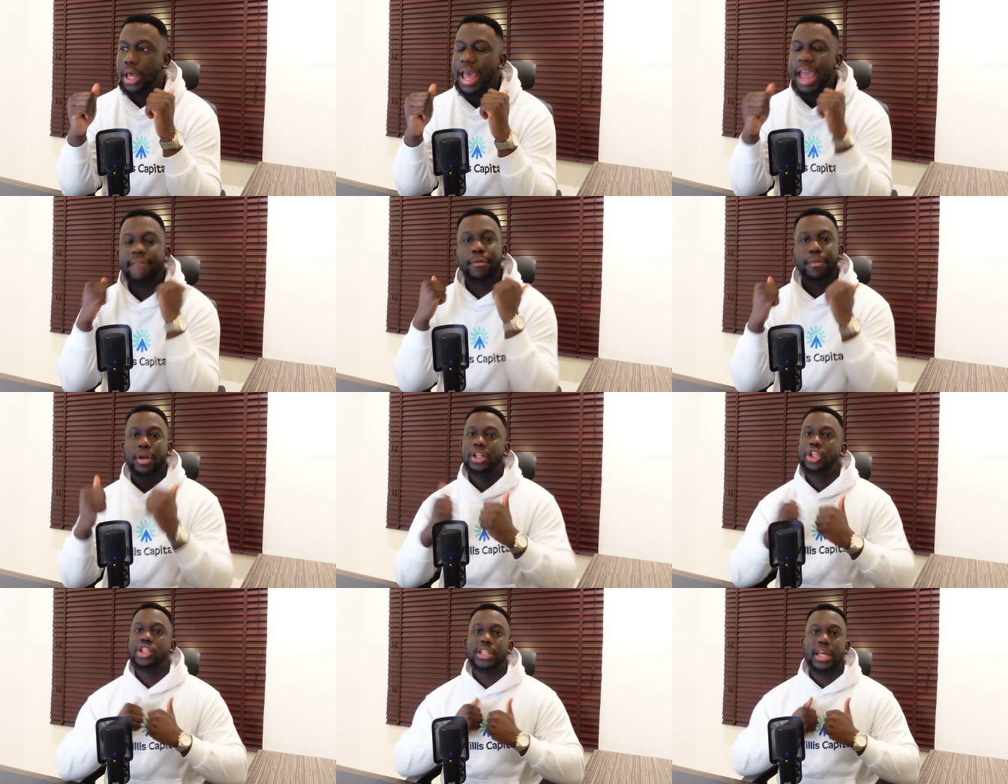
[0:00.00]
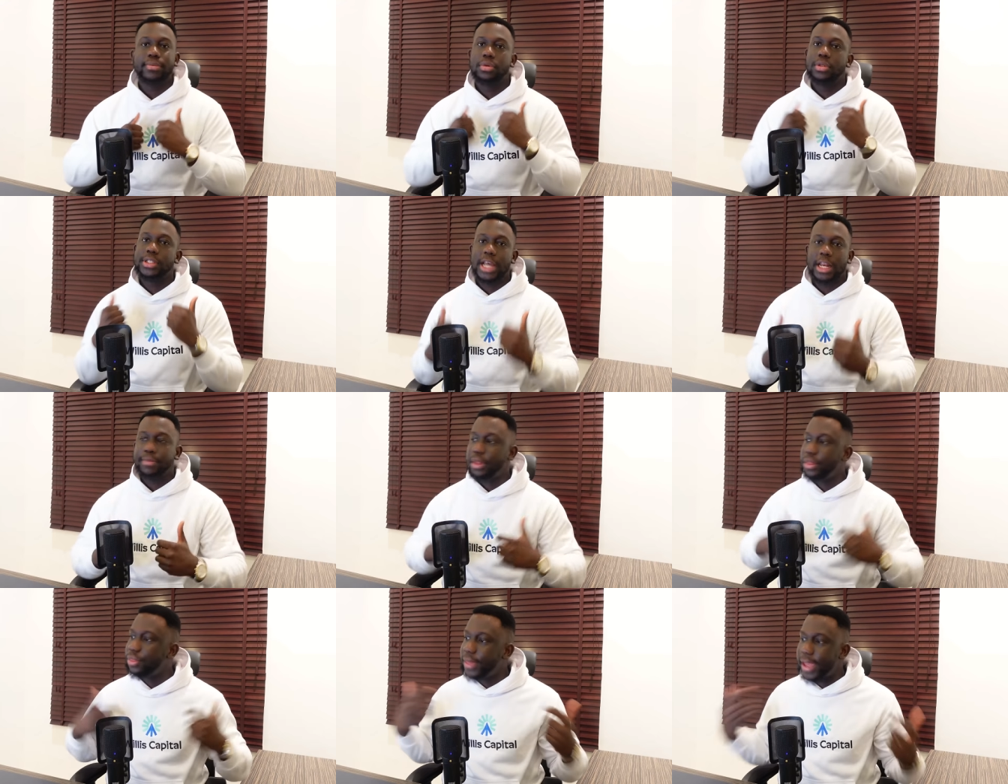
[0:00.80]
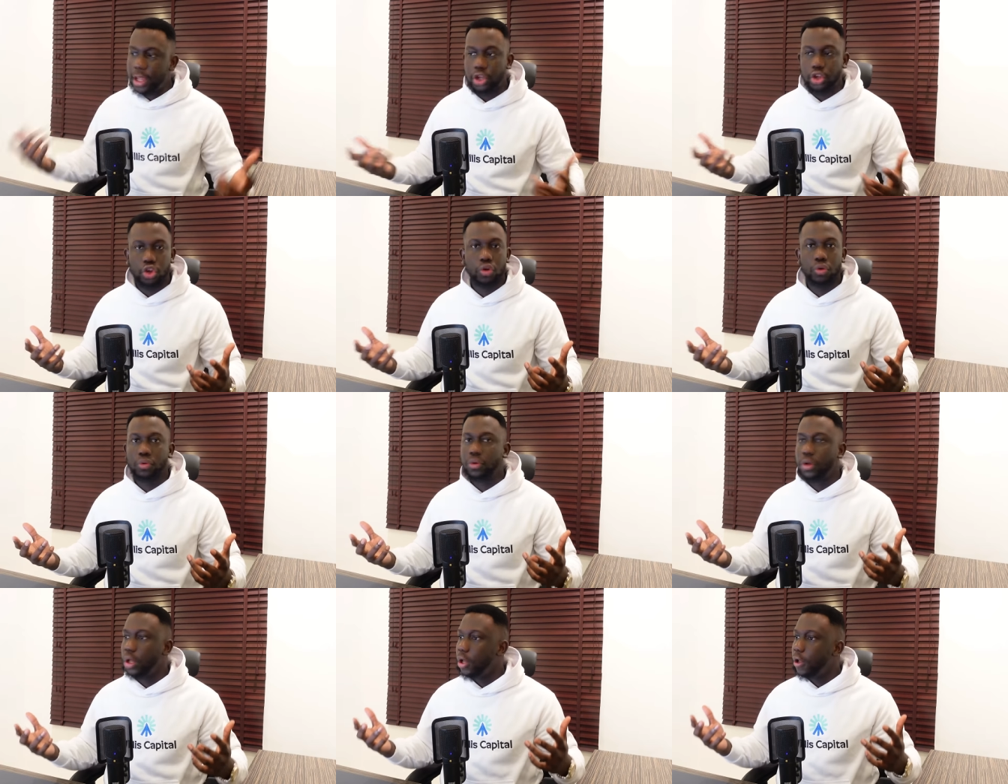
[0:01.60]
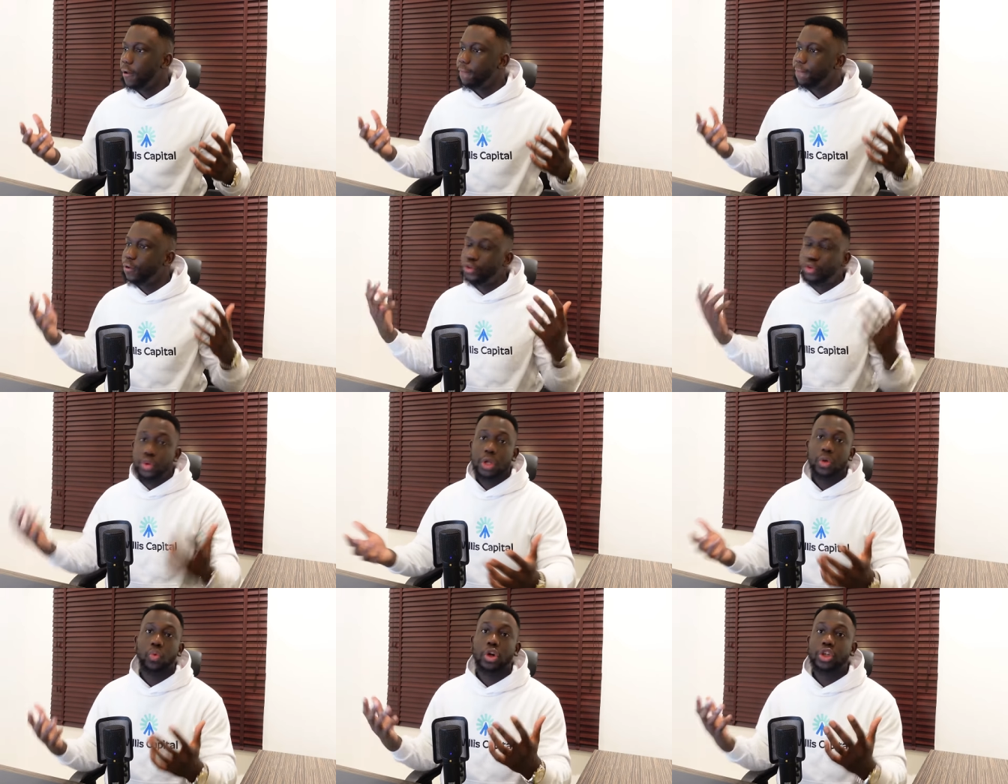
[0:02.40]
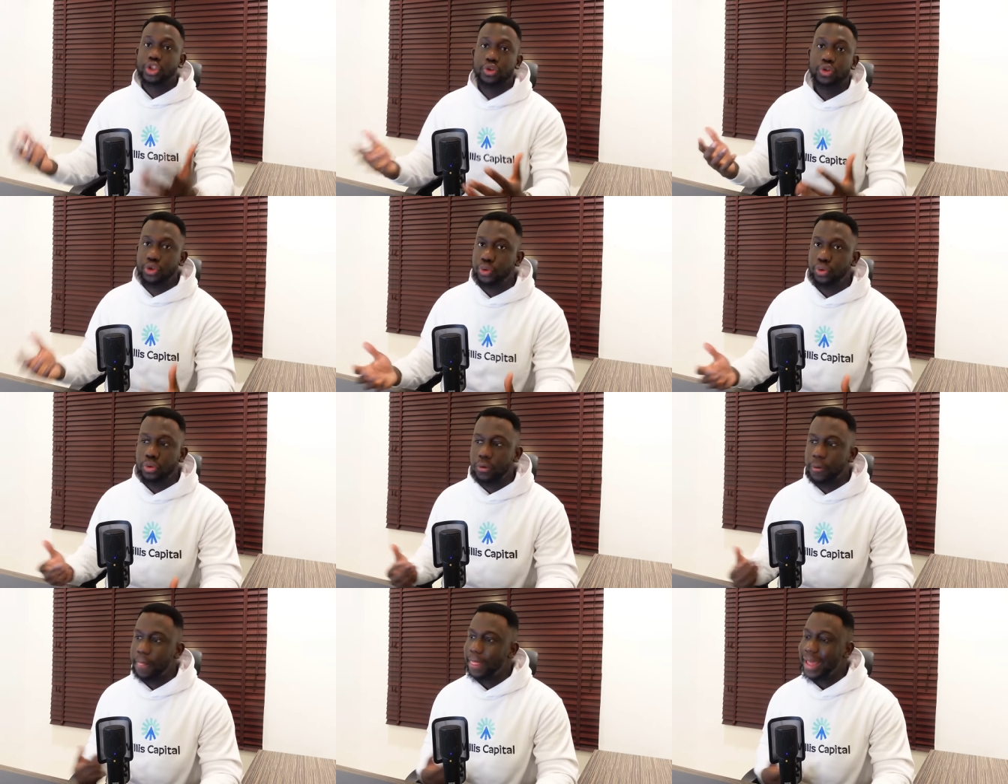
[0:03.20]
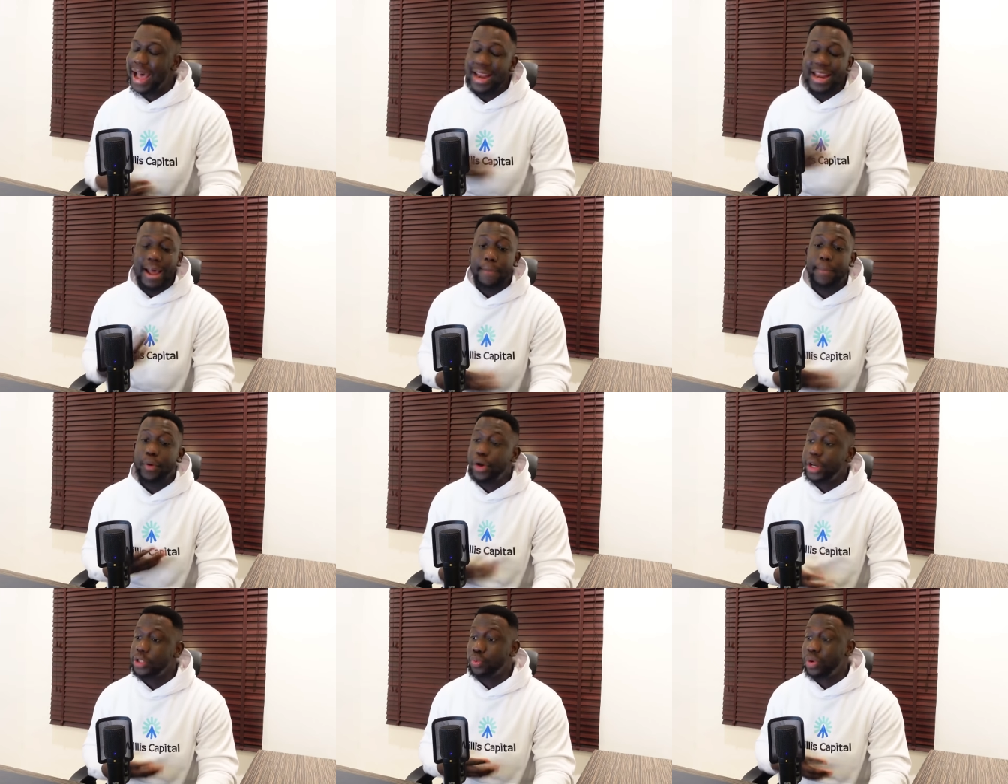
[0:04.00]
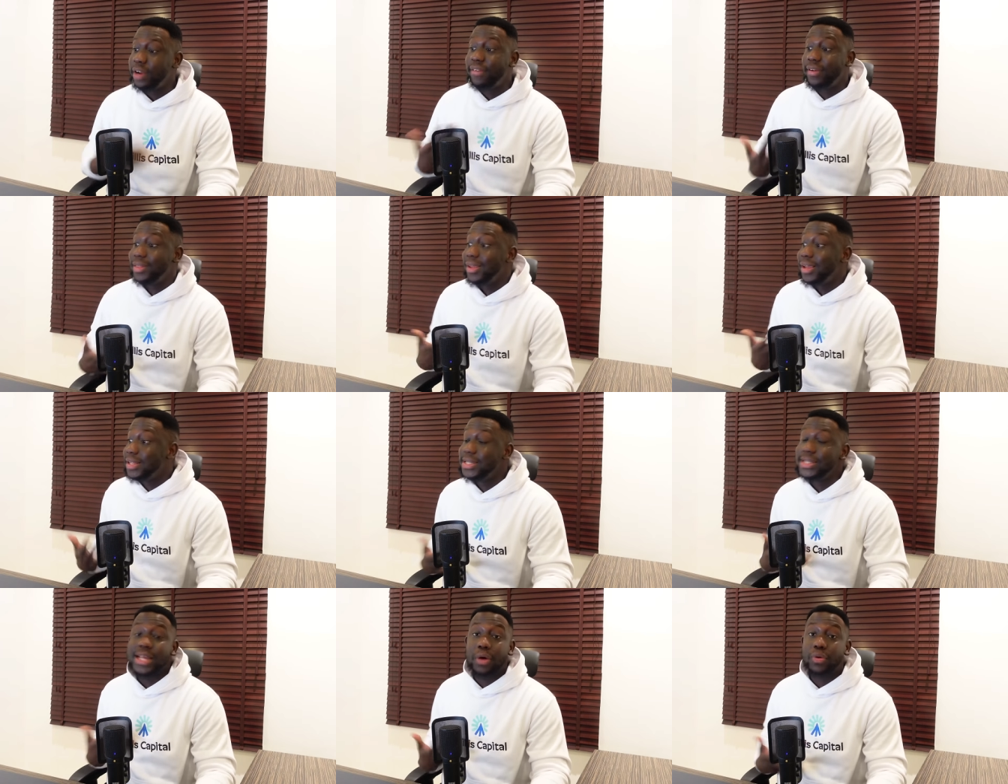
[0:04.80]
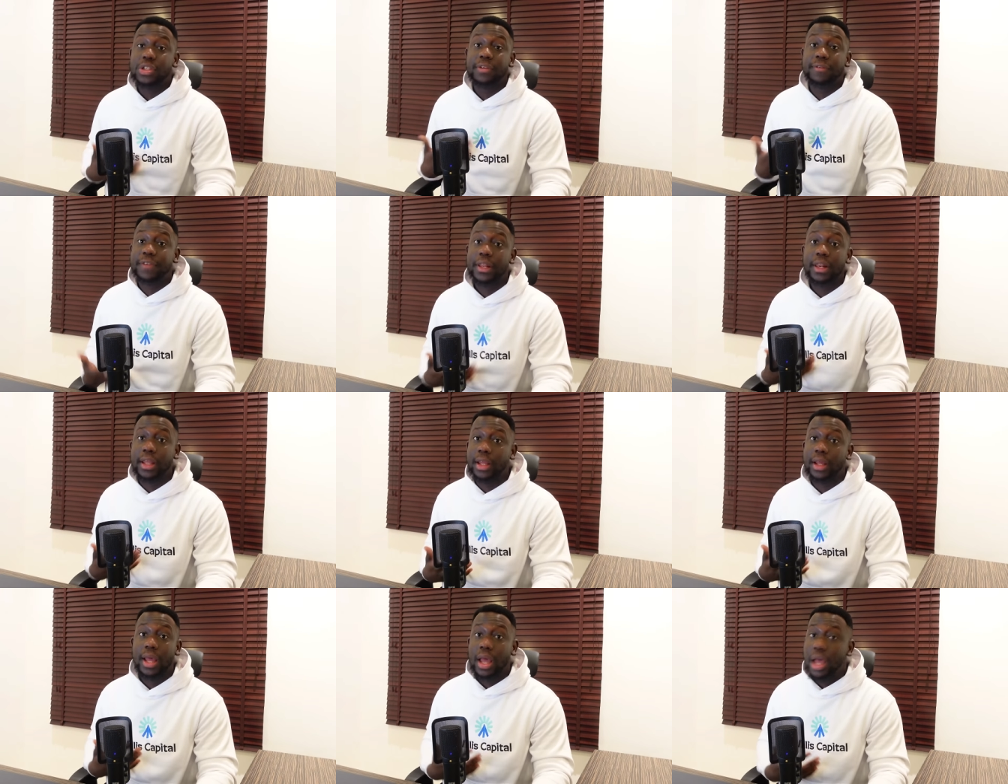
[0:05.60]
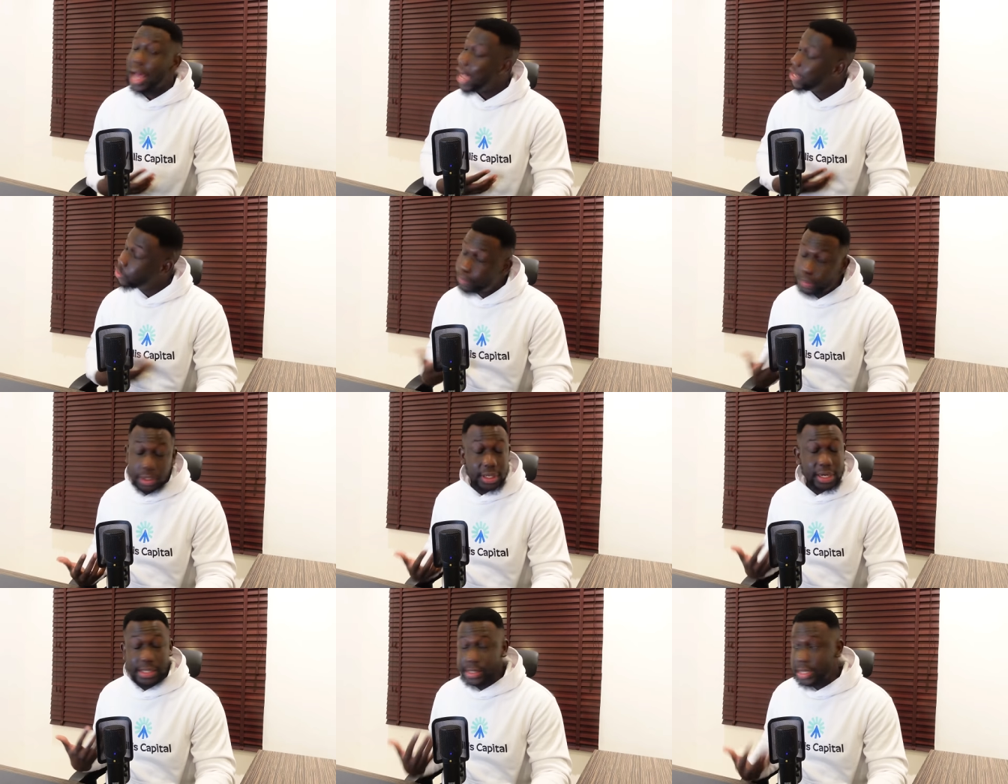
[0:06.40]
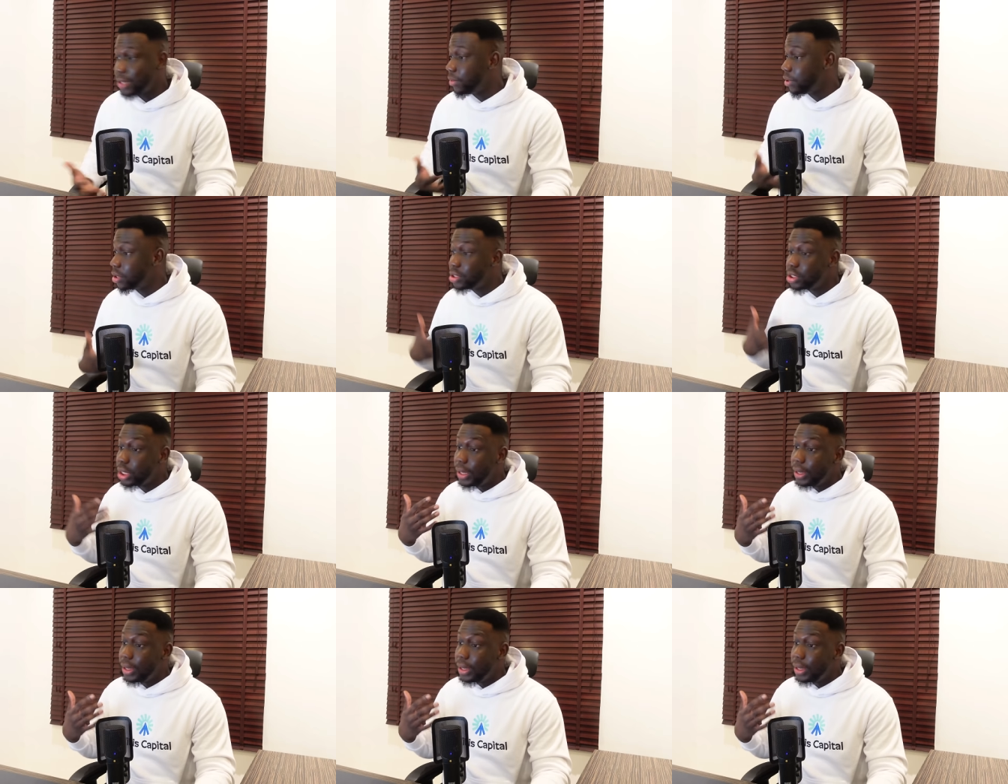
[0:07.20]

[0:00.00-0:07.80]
Everybody just kept on telling me, thank you for doing what you do. At that point, whatever thing it is I was feeling, I had to put it aside because